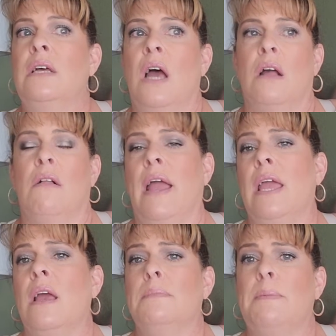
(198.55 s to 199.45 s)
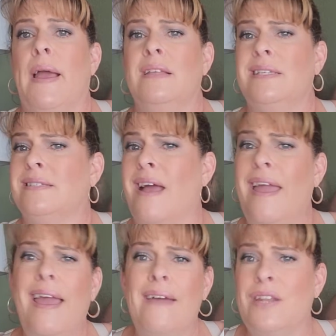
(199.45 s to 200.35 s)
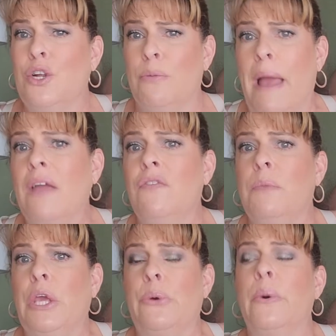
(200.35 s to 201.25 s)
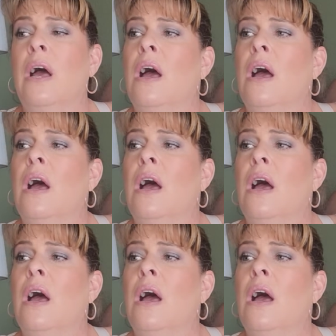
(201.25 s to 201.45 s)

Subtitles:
a client comes back and says, hey, I haven't heard back from you,